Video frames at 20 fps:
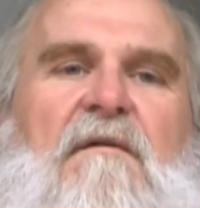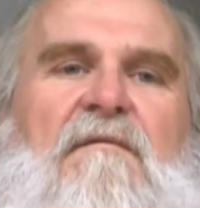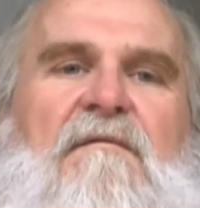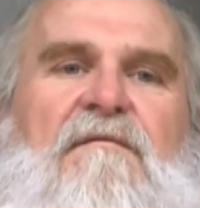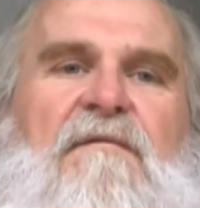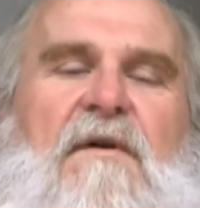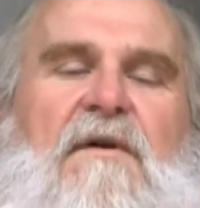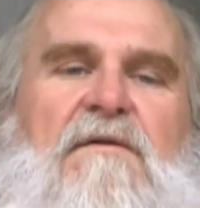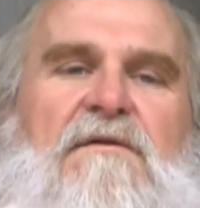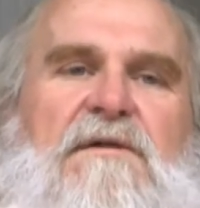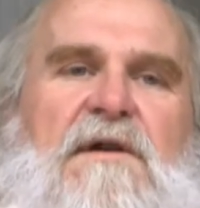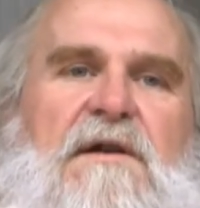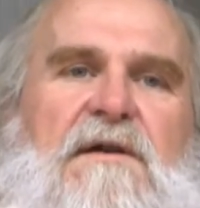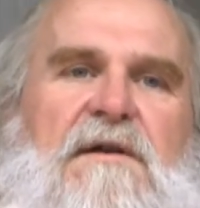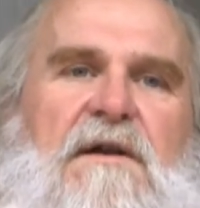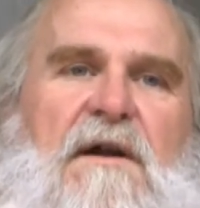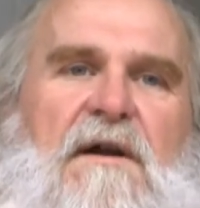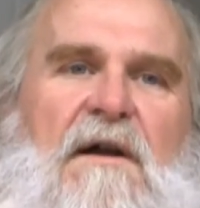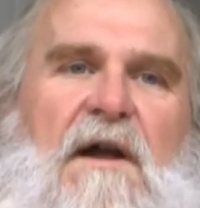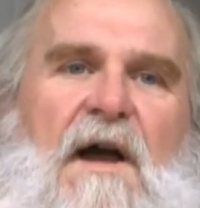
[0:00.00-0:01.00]
folks out
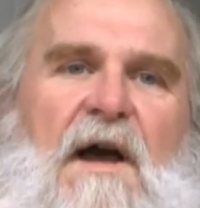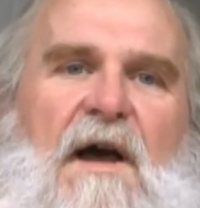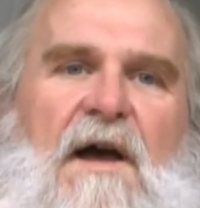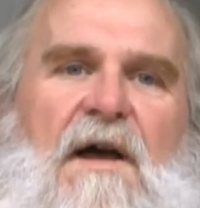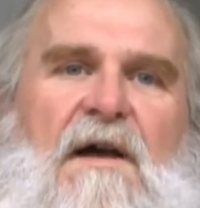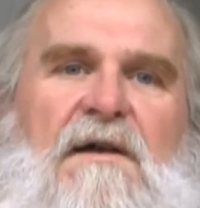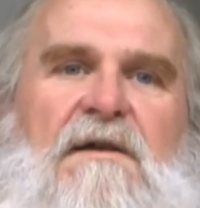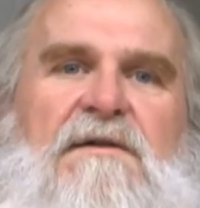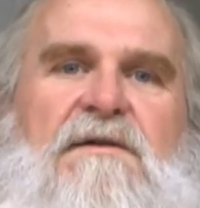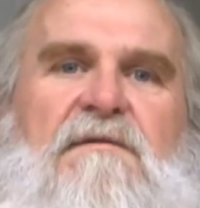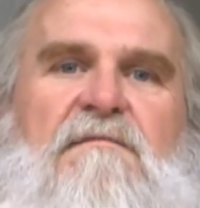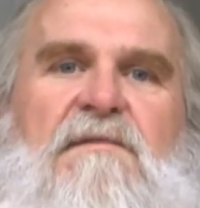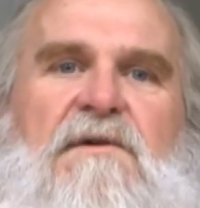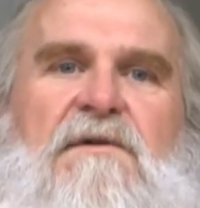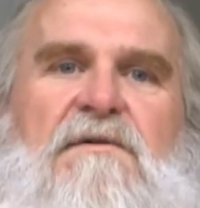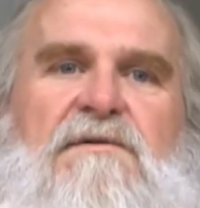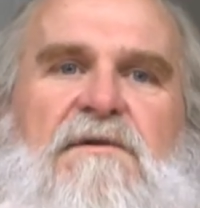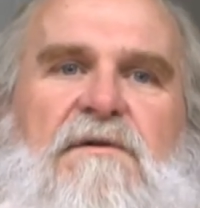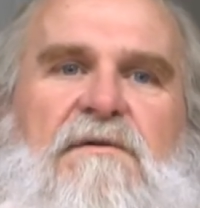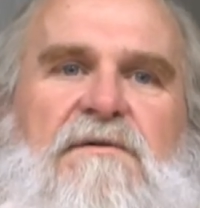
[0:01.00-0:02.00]
there, eyes and
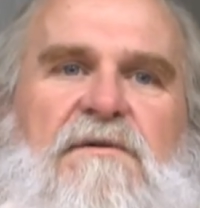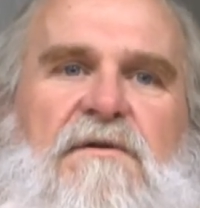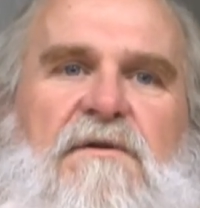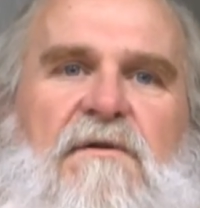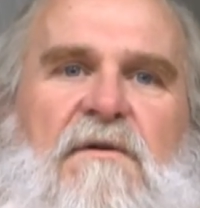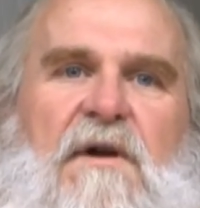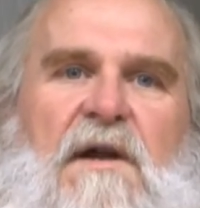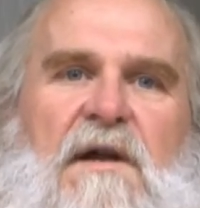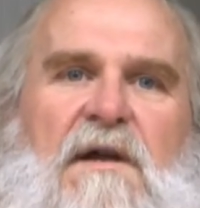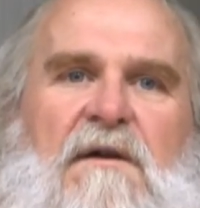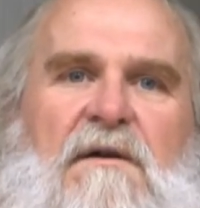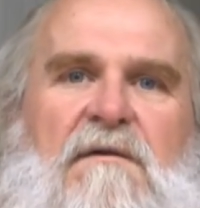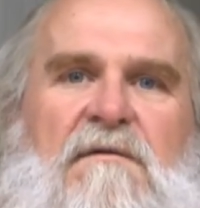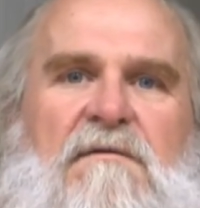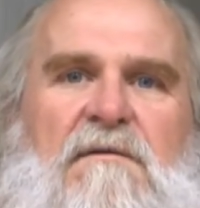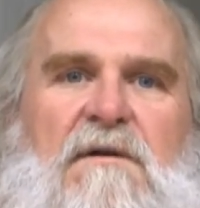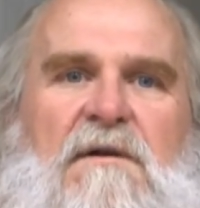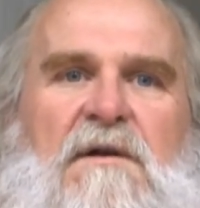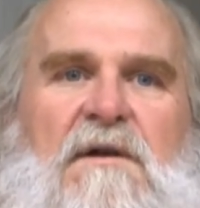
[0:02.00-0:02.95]
boots on the ground,